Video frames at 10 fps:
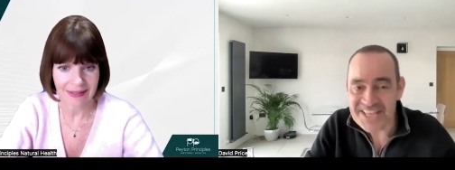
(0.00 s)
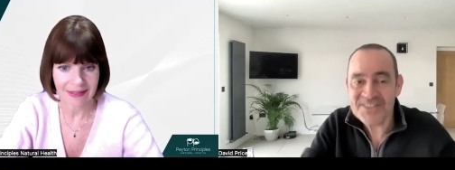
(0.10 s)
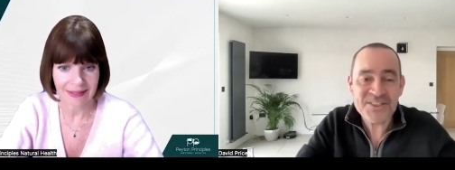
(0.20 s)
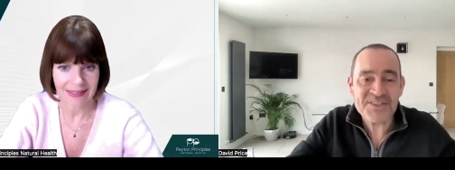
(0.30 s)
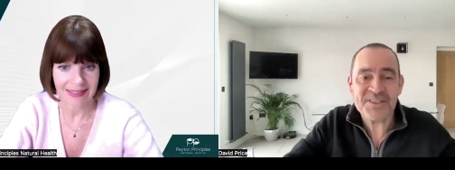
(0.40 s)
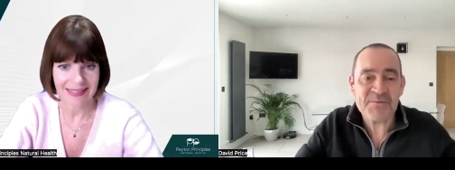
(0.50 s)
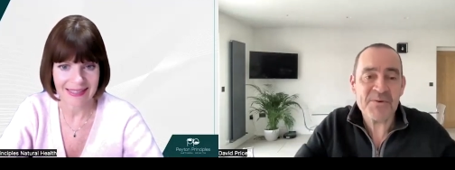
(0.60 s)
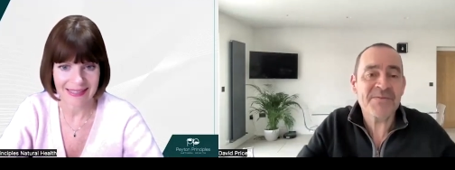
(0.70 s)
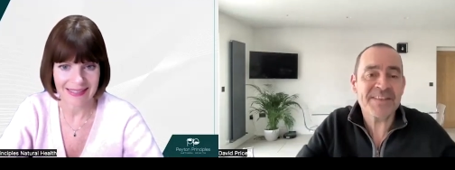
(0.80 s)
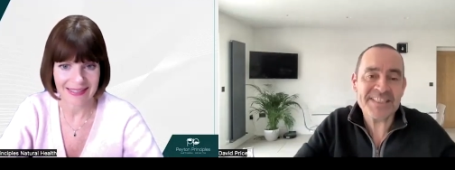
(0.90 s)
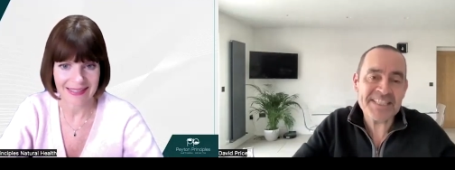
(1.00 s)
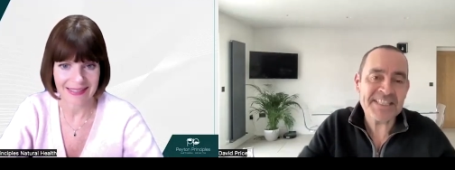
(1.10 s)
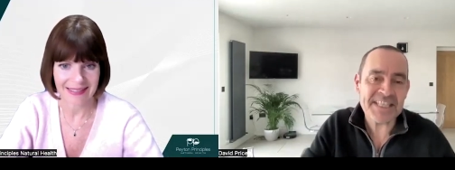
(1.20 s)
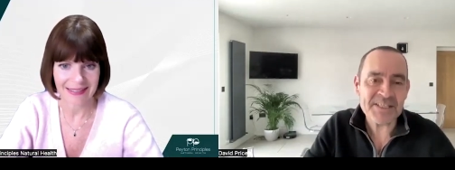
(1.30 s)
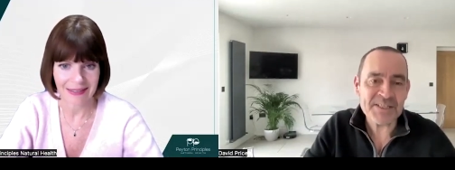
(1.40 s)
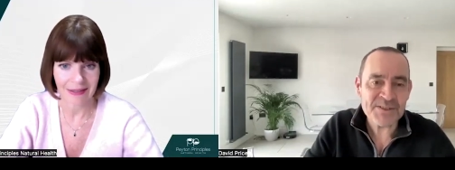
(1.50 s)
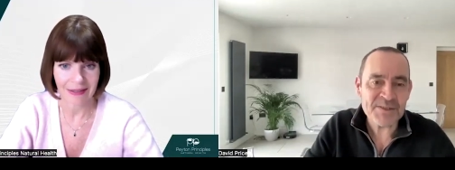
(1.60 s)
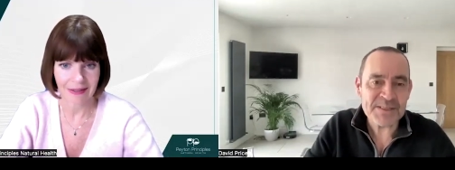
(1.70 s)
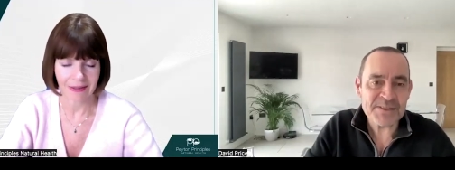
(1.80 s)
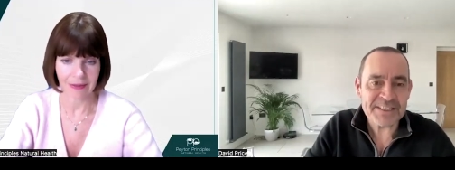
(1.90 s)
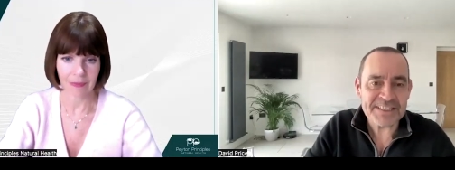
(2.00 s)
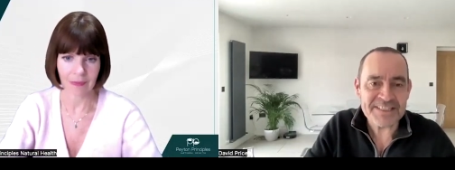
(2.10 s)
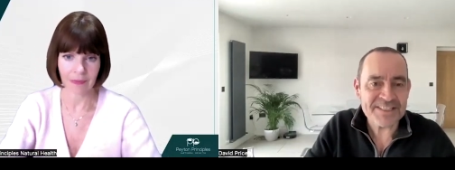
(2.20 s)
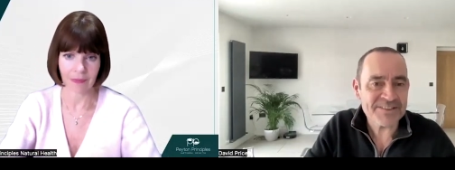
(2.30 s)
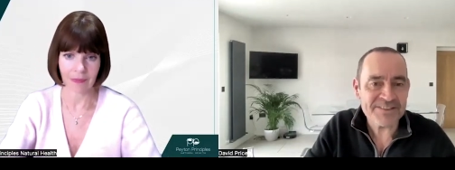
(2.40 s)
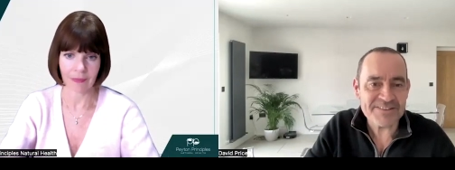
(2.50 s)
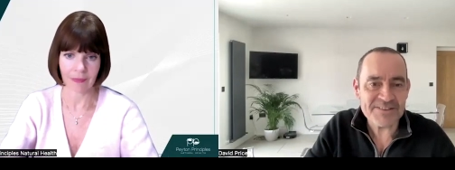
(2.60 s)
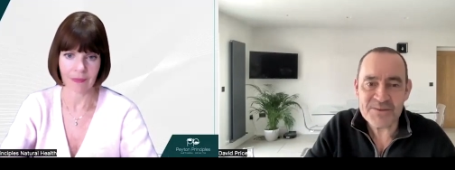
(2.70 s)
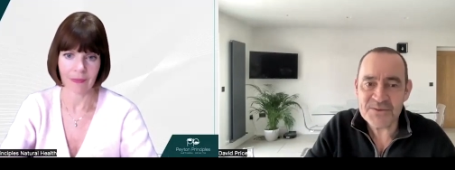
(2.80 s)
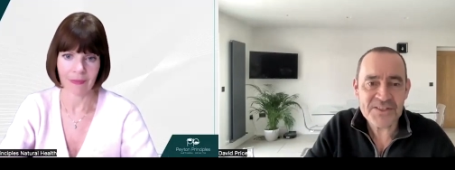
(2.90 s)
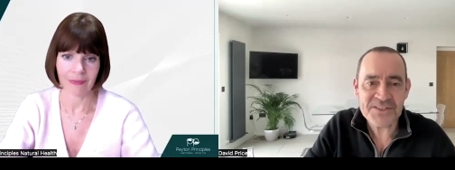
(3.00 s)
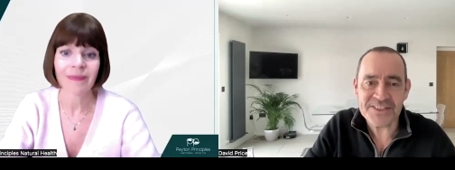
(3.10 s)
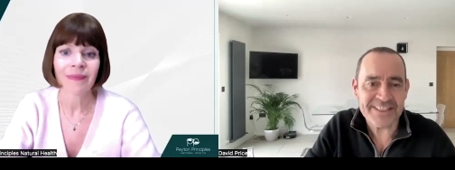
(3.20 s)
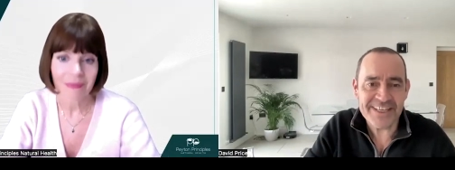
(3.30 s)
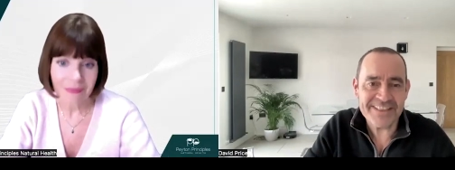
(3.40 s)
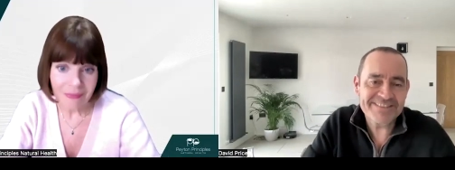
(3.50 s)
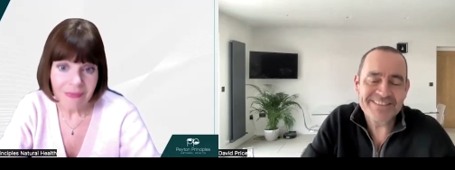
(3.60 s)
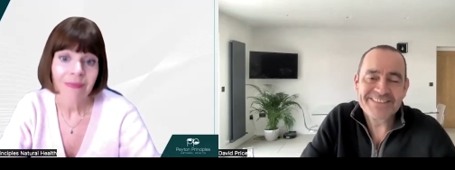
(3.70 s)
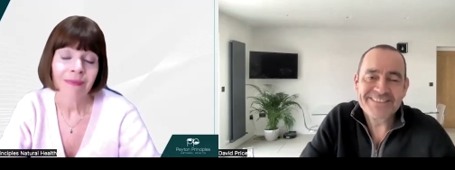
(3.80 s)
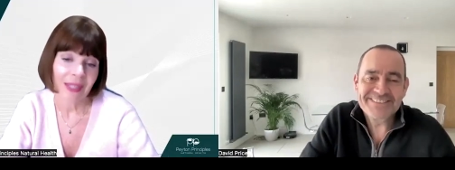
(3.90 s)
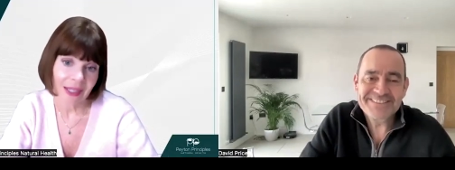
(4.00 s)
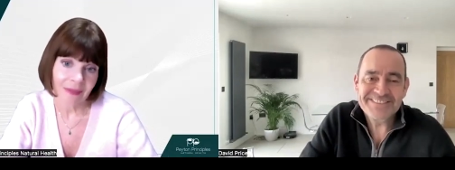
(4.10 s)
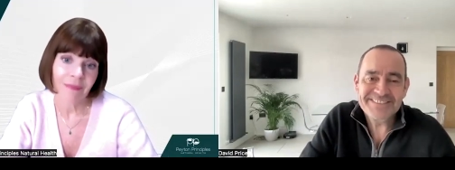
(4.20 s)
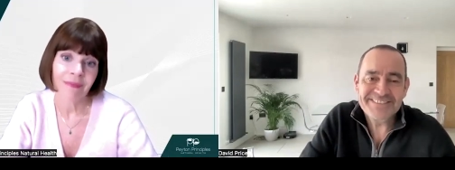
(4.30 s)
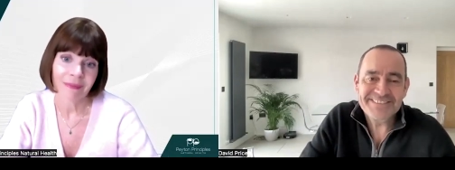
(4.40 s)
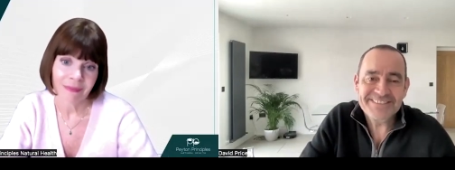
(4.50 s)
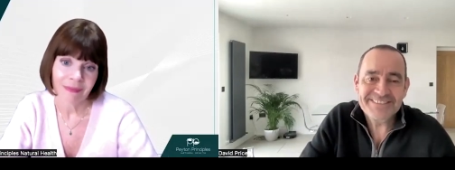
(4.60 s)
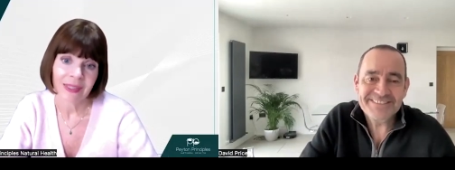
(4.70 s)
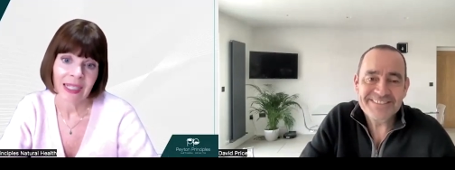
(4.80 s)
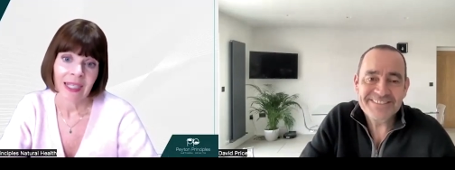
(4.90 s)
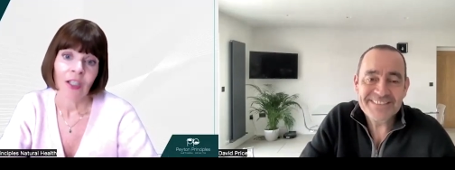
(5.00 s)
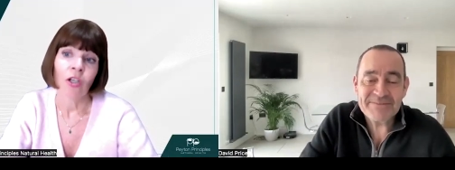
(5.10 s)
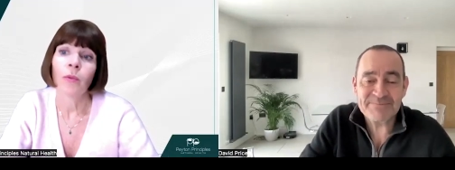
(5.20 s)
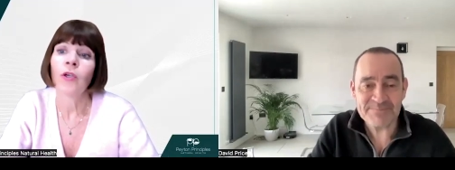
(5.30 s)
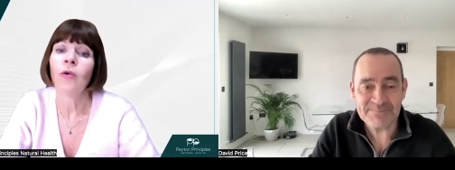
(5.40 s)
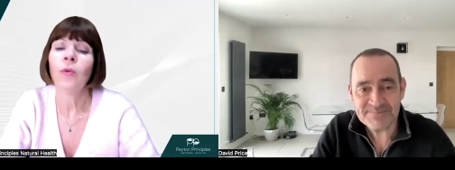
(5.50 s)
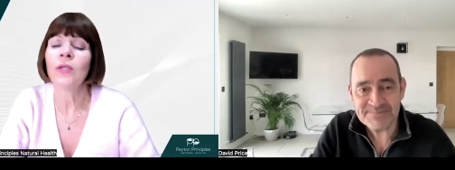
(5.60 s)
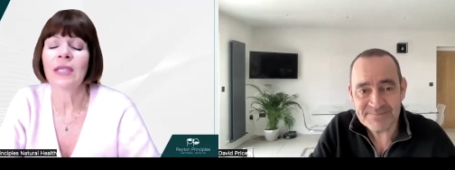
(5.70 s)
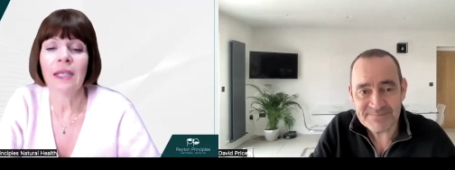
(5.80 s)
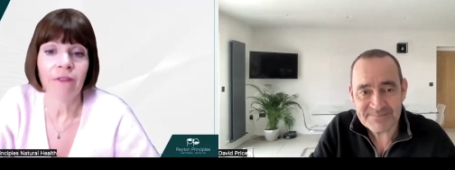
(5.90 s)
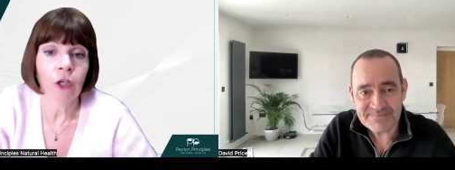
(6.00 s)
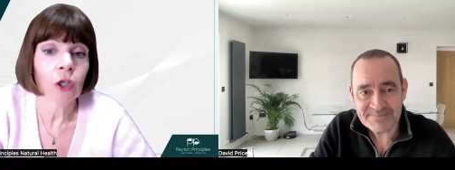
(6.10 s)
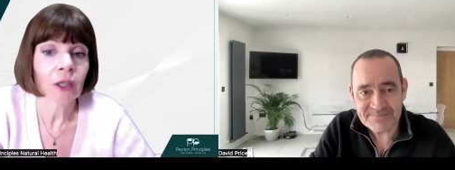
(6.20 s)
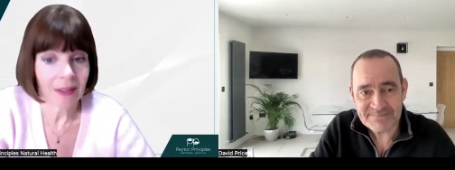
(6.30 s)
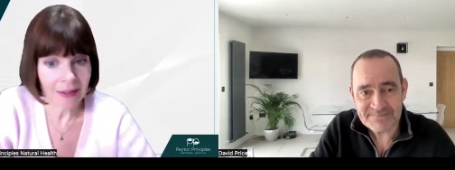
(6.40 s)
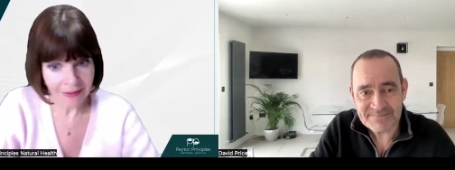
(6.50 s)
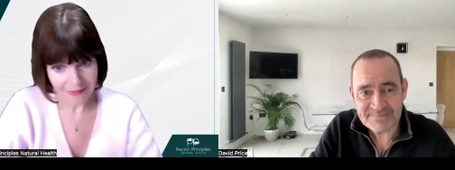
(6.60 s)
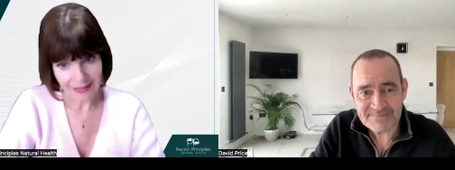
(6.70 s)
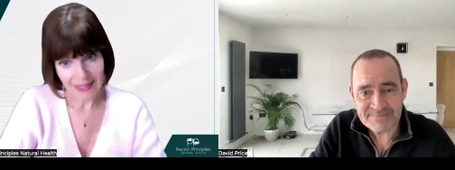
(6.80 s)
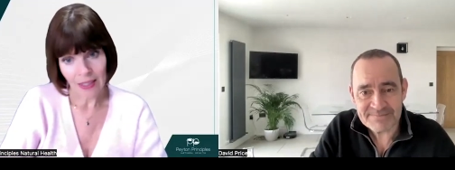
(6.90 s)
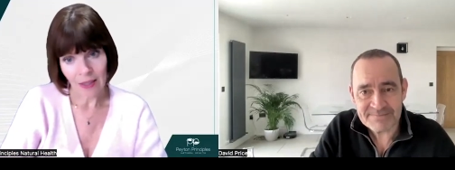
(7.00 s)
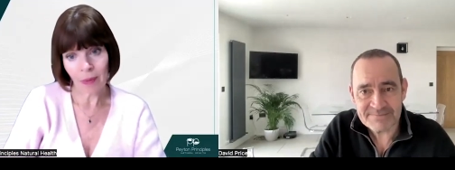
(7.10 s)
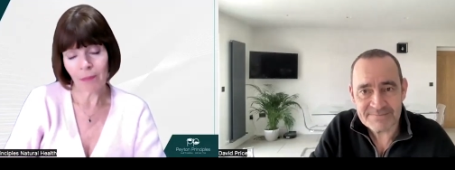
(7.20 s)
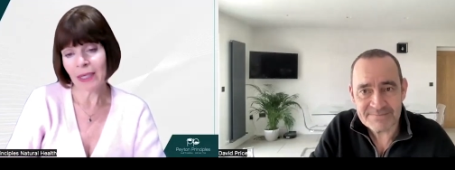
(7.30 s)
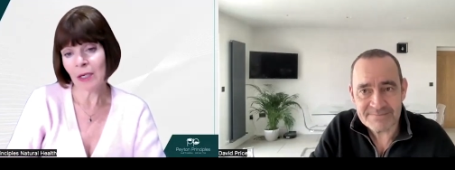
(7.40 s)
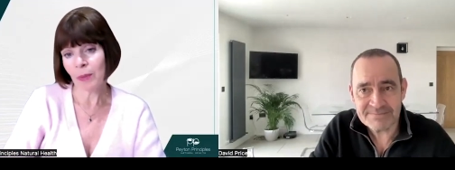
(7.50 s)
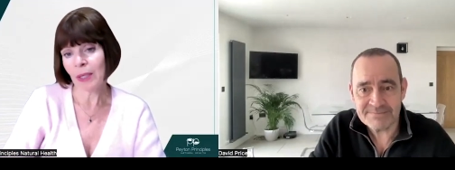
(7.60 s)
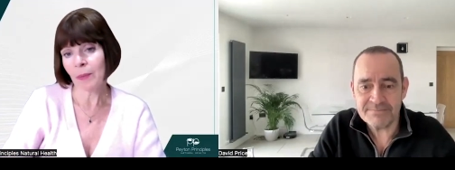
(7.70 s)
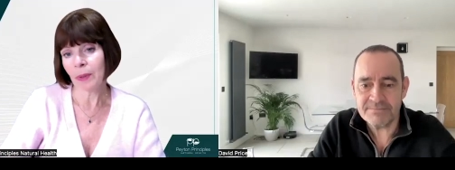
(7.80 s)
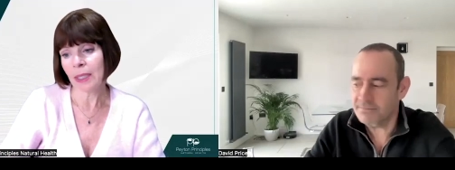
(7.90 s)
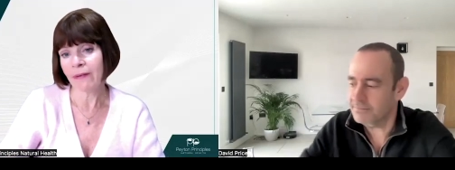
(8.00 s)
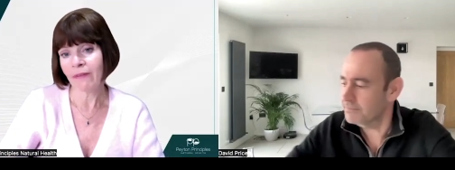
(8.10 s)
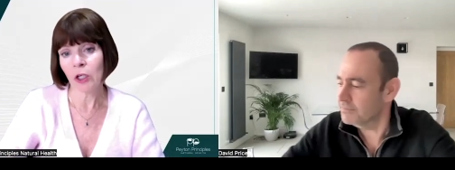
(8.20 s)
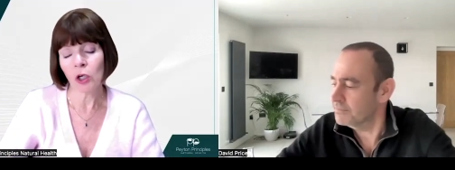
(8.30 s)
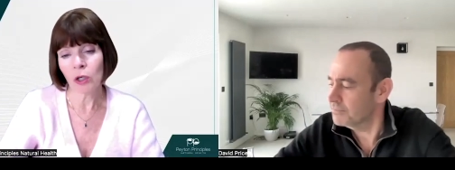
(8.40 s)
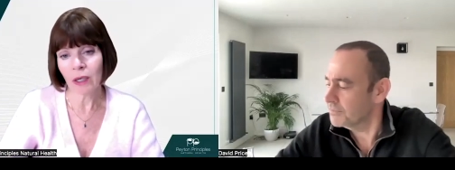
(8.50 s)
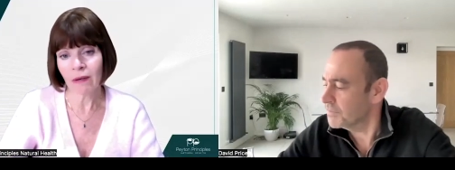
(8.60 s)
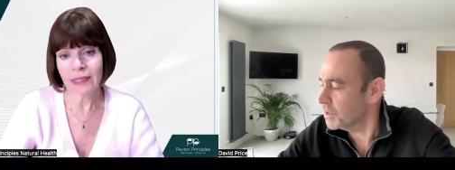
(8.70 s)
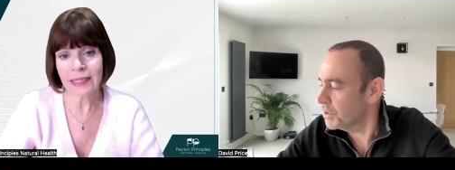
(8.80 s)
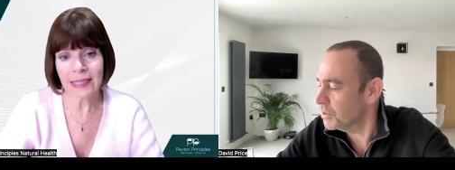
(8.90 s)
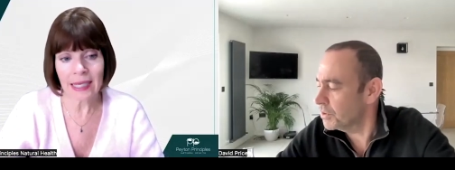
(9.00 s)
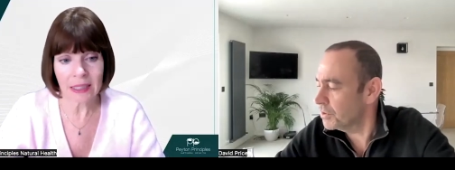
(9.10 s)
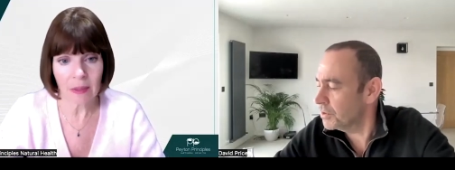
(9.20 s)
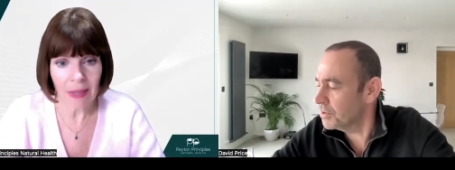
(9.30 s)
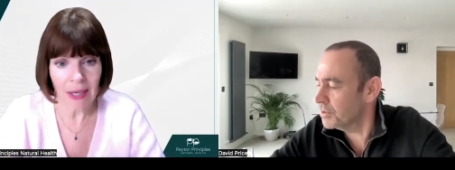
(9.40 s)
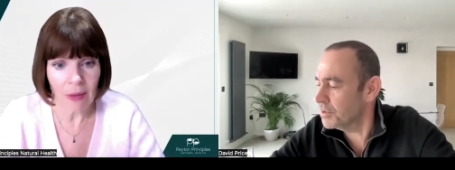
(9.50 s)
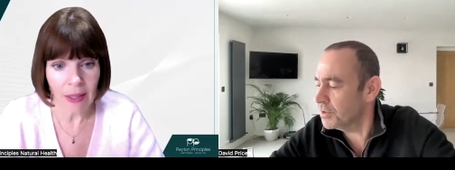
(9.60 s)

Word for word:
Speaker 1: it's just so obvious, isn't it, that you should be looking into your nutrition?
Speaker 2: yeah. Look, yeah. we all want to live longer, but many people are living longer, and stats about